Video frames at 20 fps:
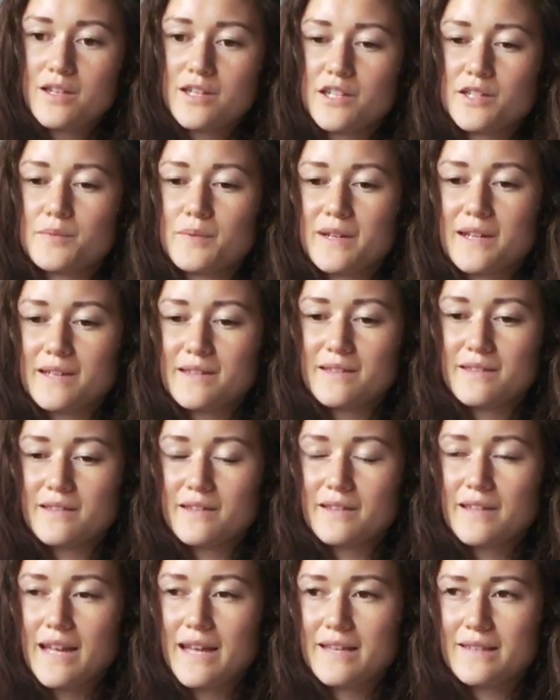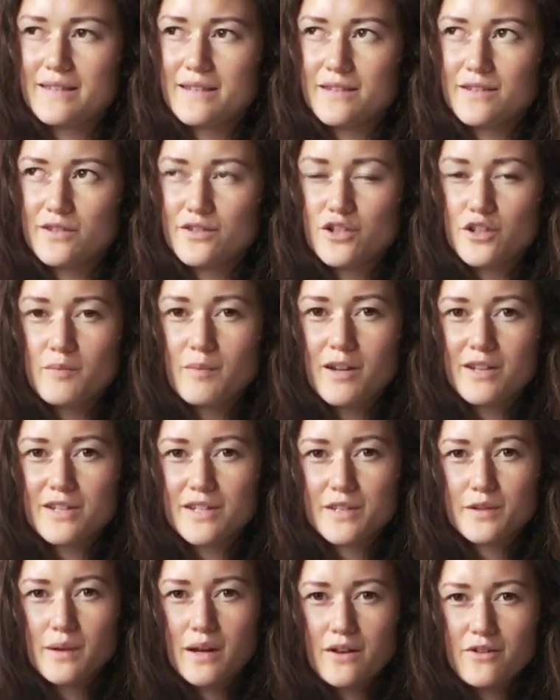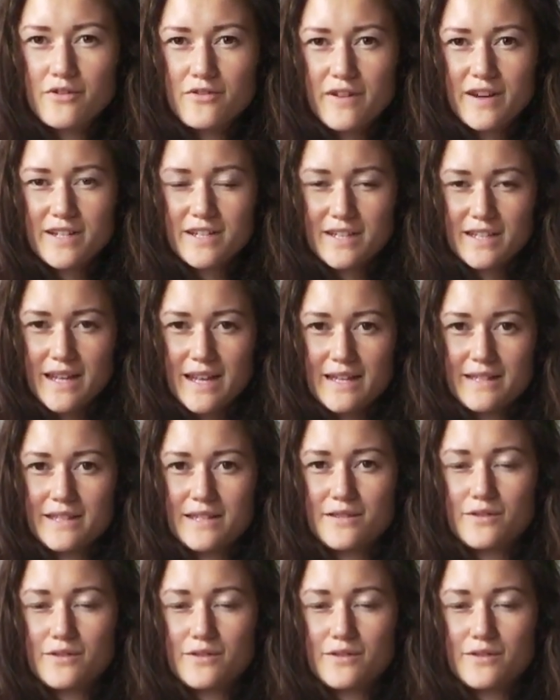just because the taste isn't too much. It's quite a refreshing taste.